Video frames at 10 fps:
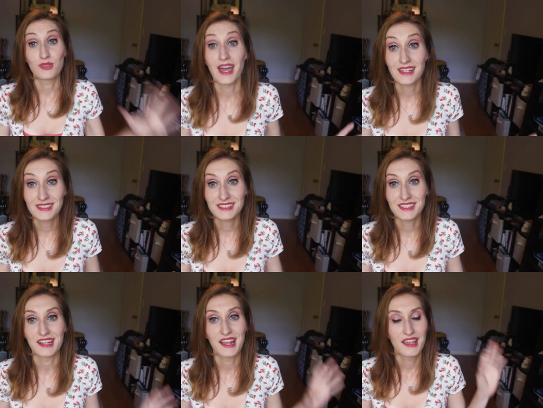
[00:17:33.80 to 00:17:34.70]
that is
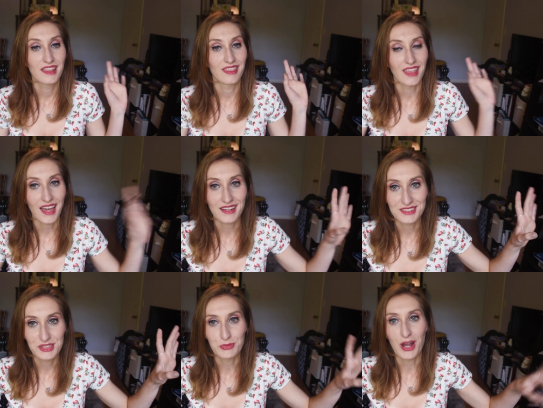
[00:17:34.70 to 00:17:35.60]
it. That
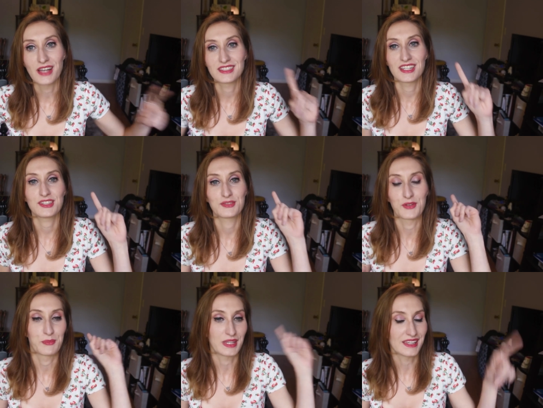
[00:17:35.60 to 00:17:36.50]
is the process
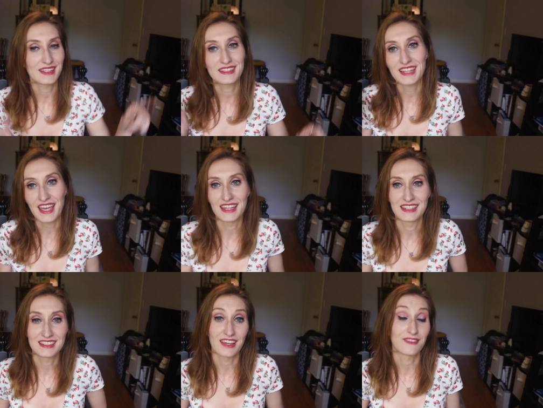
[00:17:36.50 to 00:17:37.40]
from beginning to
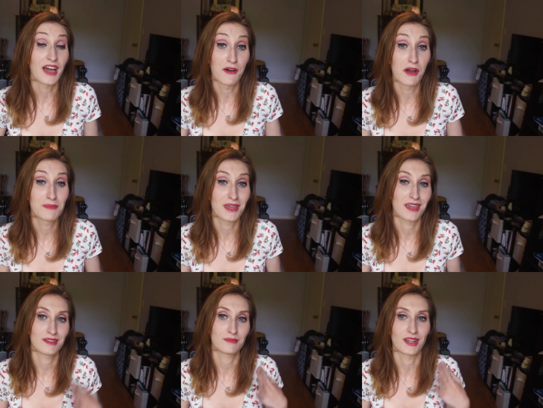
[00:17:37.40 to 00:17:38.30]
end of how I
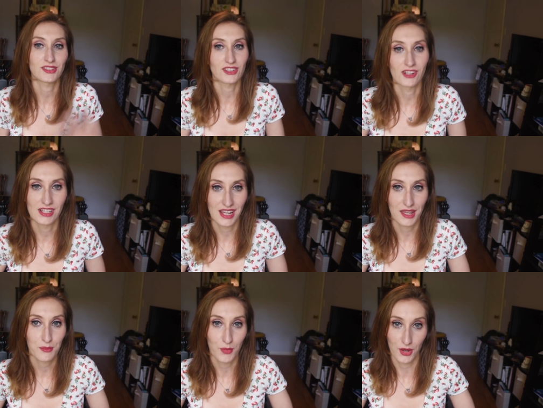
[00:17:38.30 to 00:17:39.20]
made my Starry
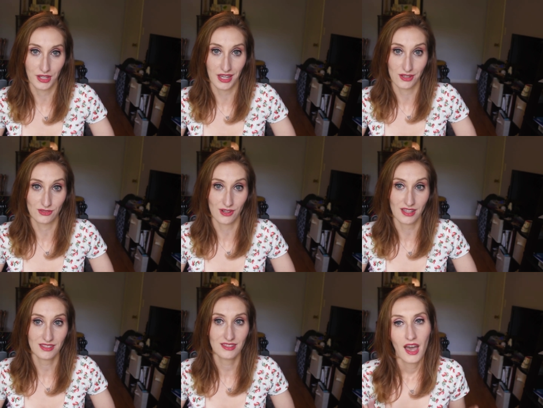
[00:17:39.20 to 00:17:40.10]
Night ball gown
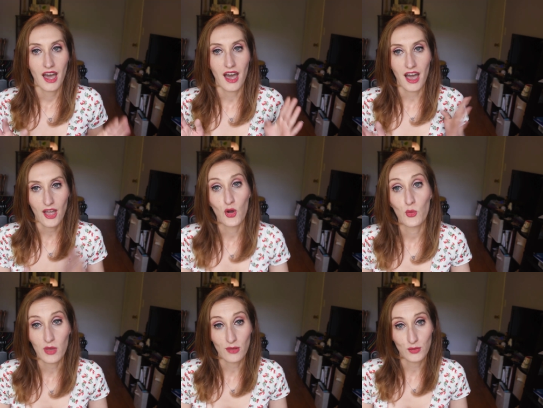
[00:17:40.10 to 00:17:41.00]
dress. I
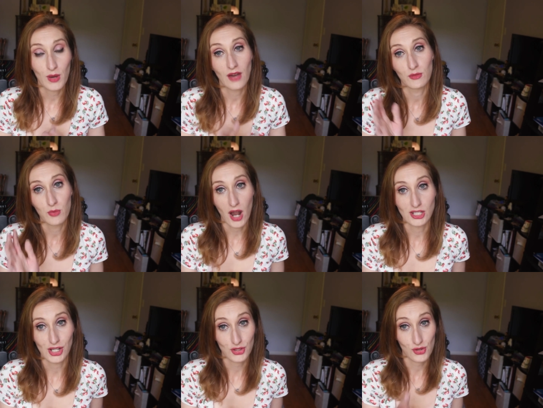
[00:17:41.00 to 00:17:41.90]
hope if you have a
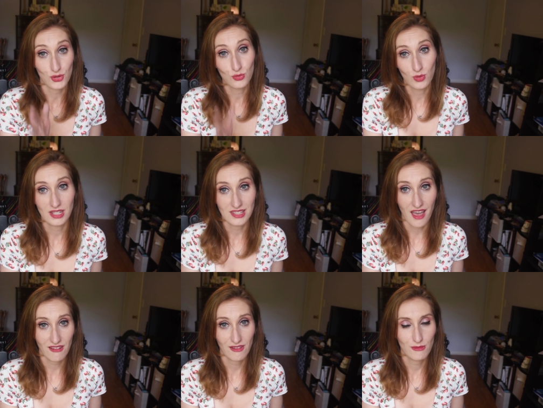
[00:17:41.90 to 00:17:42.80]
project you want to
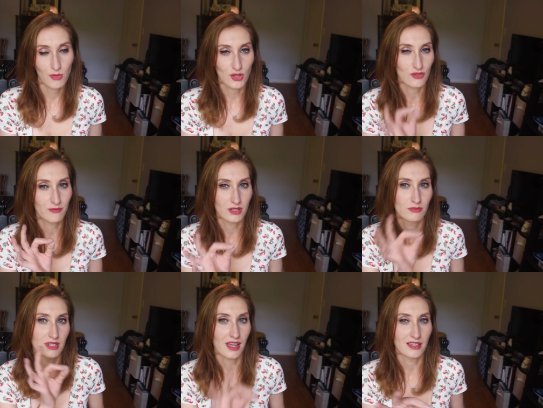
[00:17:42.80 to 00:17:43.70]
tackle but you've been a
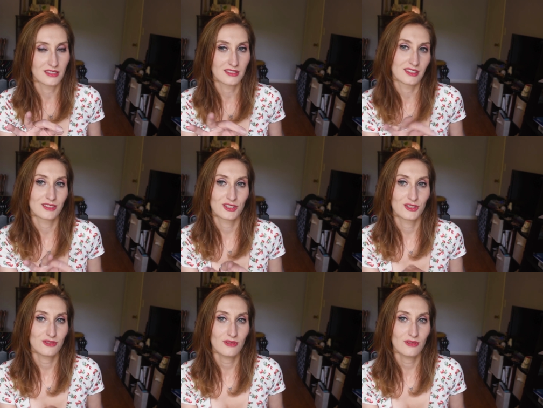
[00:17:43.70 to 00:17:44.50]
bit hesitant to,